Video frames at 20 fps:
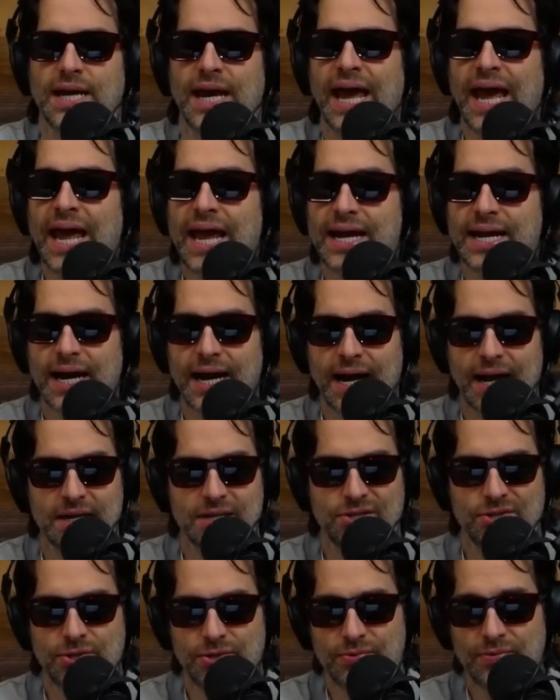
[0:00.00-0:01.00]
Hey
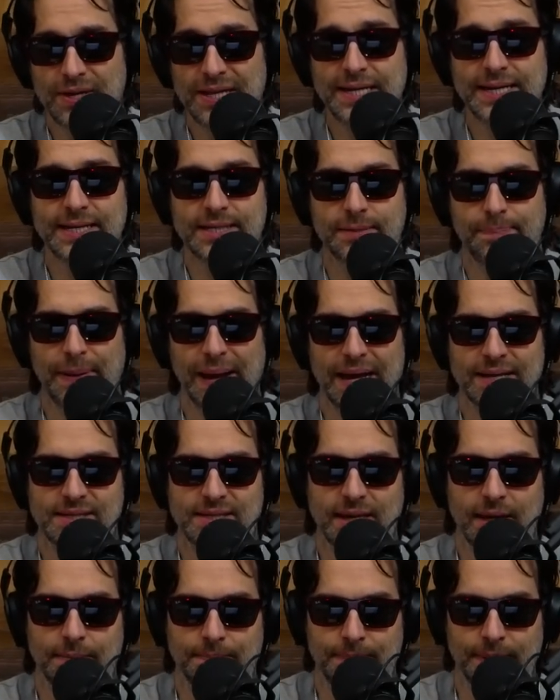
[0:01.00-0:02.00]
guys, you really need to pass
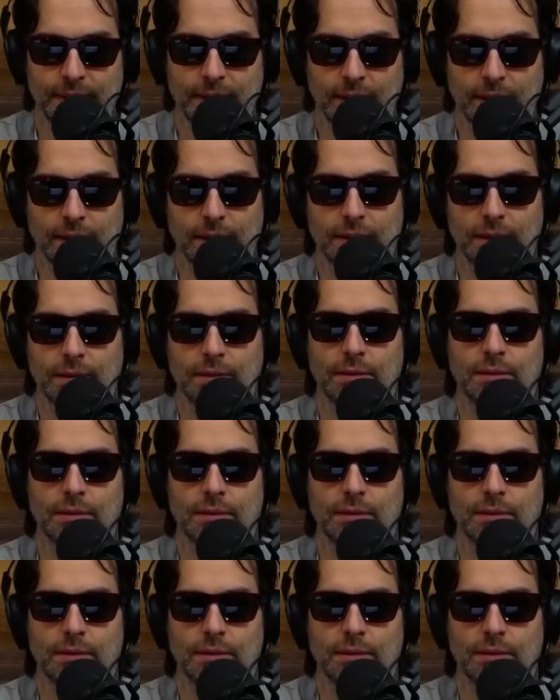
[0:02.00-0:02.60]
that bill.